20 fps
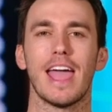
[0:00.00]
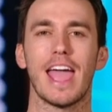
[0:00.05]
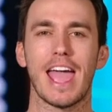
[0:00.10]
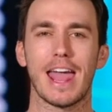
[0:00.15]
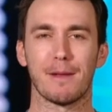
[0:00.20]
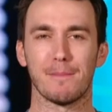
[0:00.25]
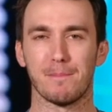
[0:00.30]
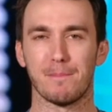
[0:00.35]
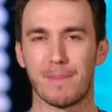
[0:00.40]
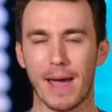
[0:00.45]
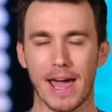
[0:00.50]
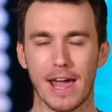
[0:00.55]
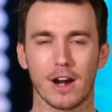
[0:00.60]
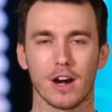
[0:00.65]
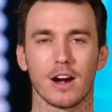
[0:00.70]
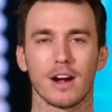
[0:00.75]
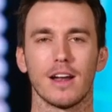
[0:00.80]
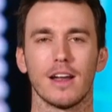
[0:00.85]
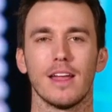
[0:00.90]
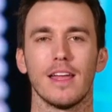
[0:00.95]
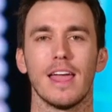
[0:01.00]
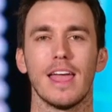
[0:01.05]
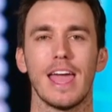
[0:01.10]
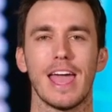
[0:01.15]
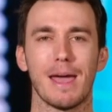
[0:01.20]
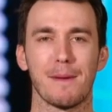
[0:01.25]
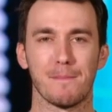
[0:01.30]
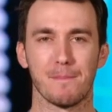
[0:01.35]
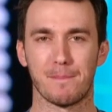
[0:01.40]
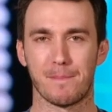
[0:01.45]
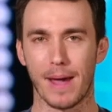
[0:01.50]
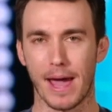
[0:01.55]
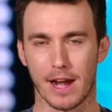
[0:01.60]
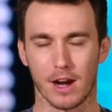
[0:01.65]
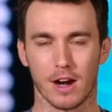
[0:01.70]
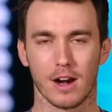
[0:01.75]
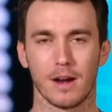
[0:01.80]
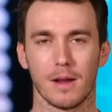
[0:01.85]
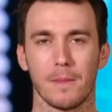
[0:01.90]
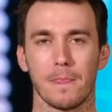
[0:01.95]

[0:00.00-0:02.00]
and better and better.